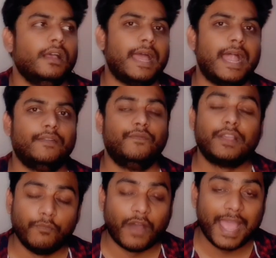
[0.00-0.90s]
And
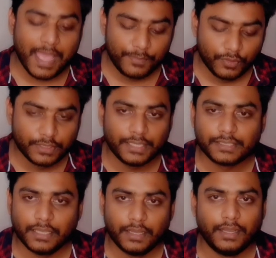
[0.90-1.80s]
because why I'm using
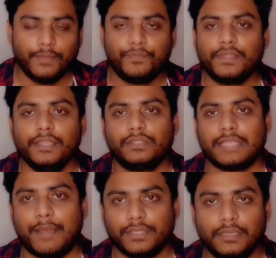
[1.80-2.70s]

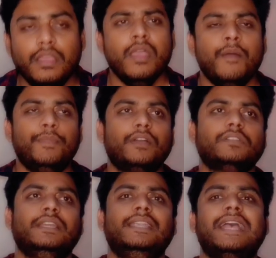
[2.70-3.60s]
Samsung,
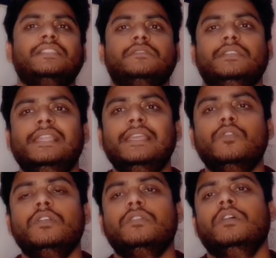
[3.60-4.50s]
because it has really
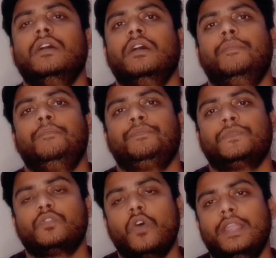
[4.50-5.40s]
good
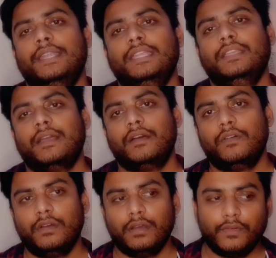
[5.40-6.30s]
quality
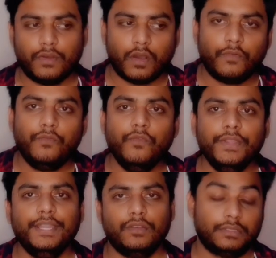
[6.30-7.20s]
of
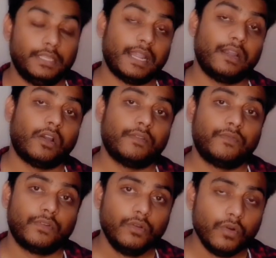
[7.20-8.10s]
videos. There are a lot
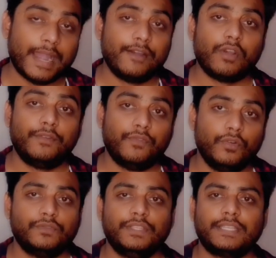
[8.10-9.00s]
of good Android
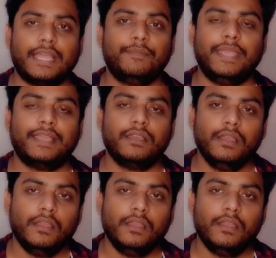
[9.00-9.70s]
phones which can make